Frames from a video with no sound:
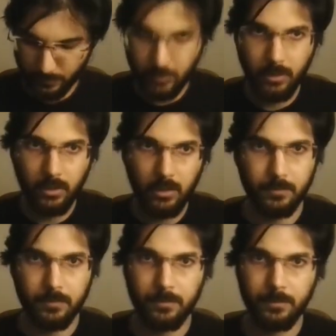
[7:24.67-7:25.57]

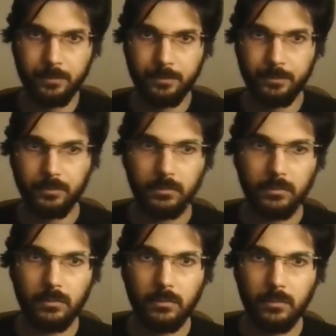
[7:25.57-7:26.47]

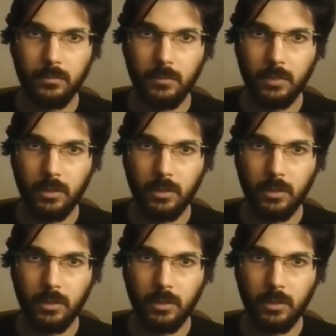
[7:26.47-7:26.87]
(silence)